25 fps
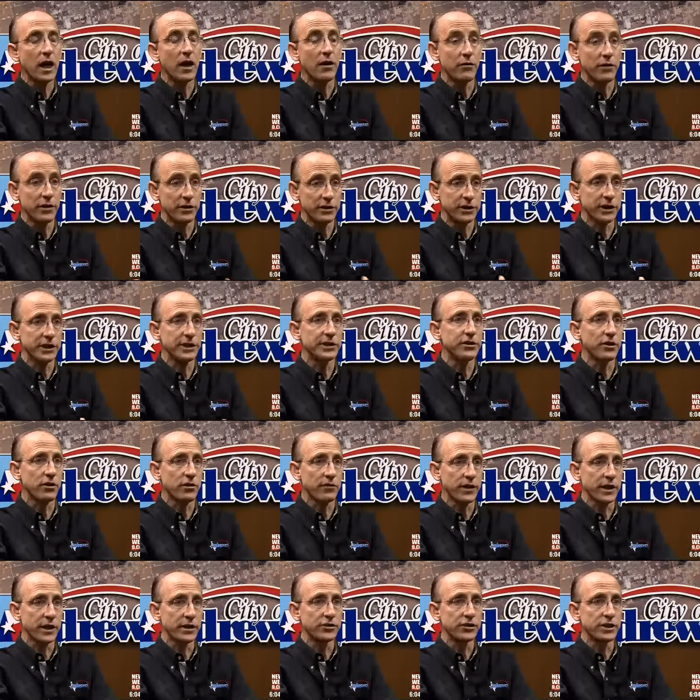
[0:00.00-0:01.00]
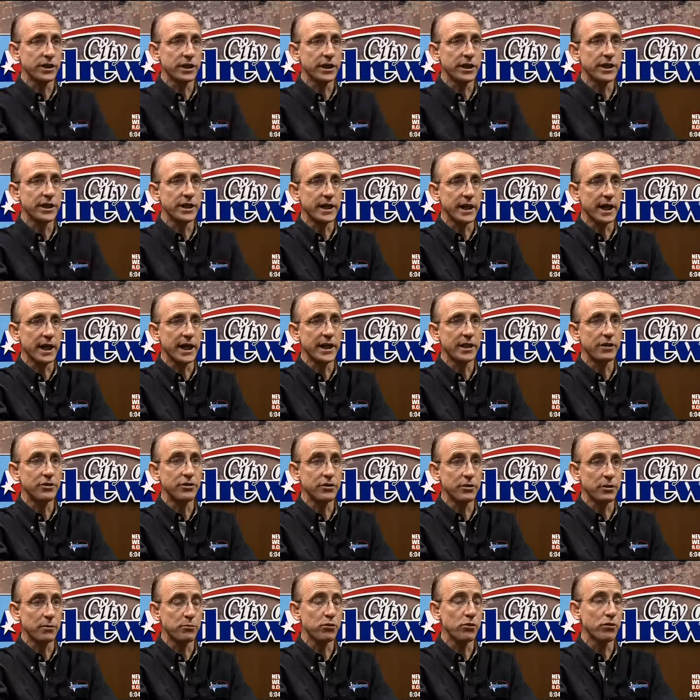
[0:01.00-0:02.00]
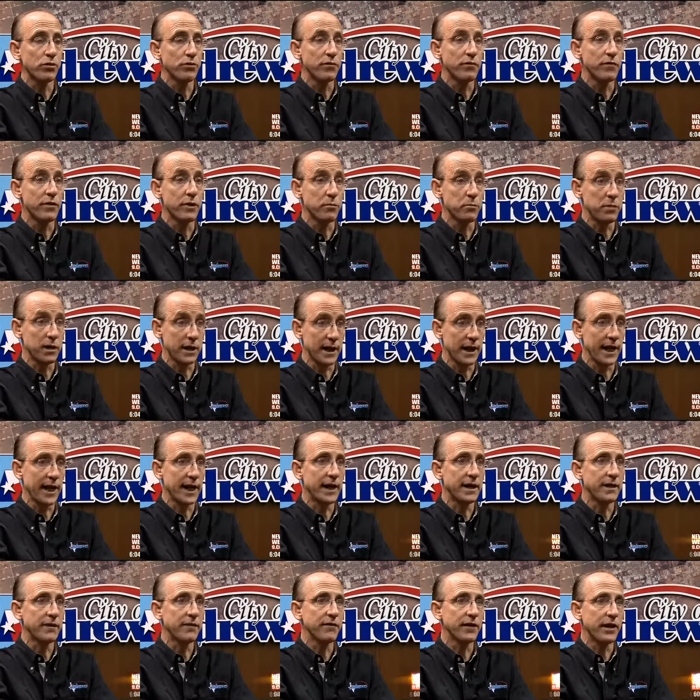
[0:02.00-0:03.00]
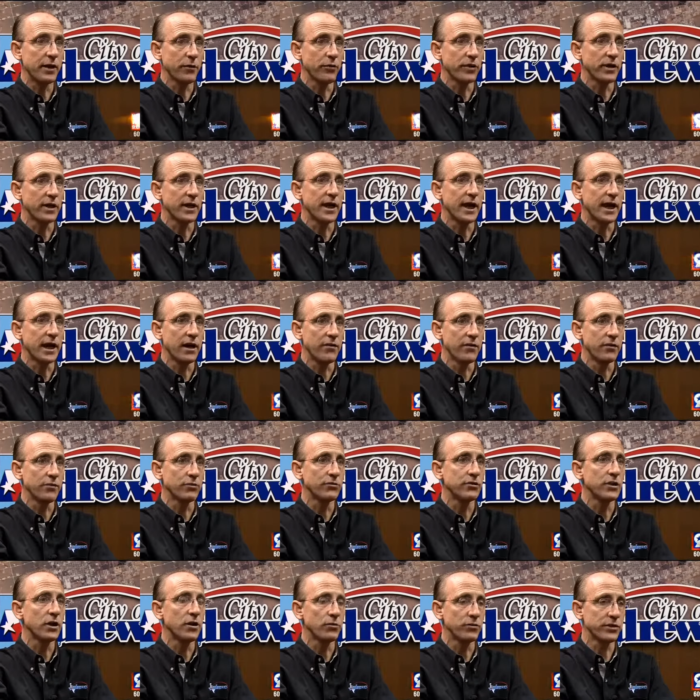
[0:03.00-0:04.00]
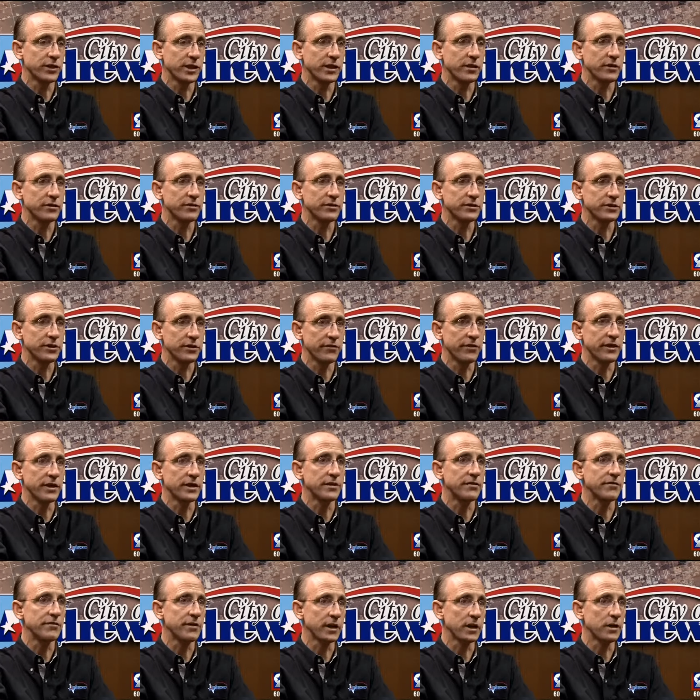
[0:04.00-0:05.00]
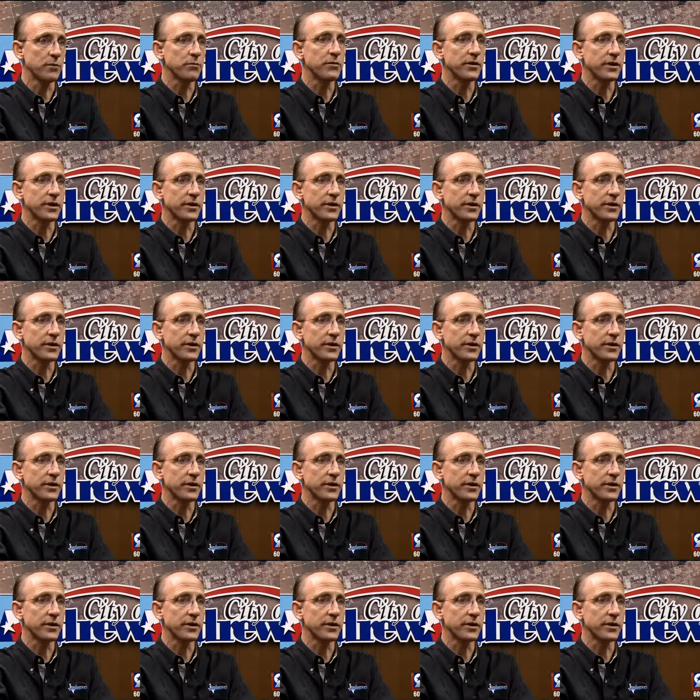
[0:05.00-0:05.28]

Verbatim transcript: Uh, this is on the agenda tonight to approve the plat that would allow those hotels to then develop